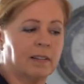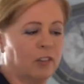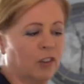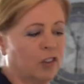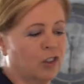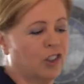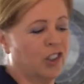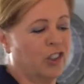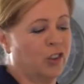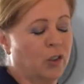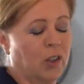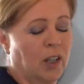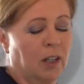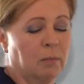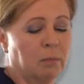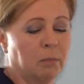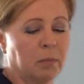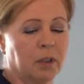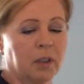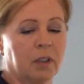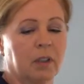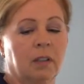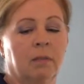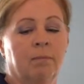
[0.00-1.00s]
your
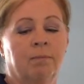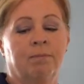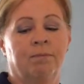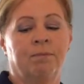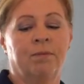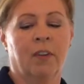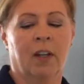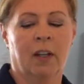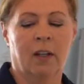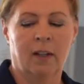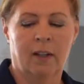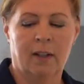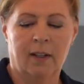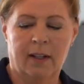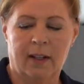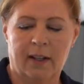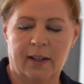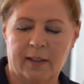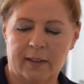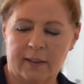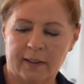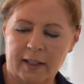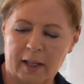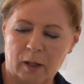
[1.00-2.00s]
cucumber
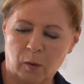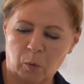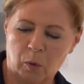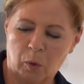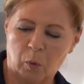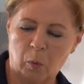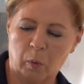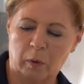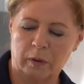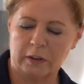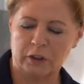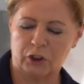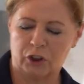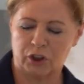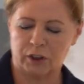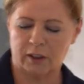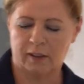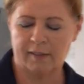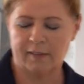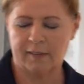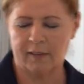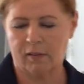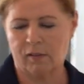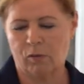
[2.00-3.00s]
and that will work
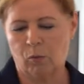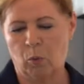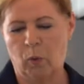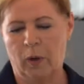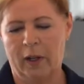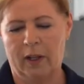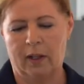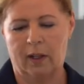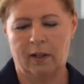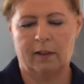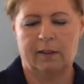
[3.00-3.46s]
just as well.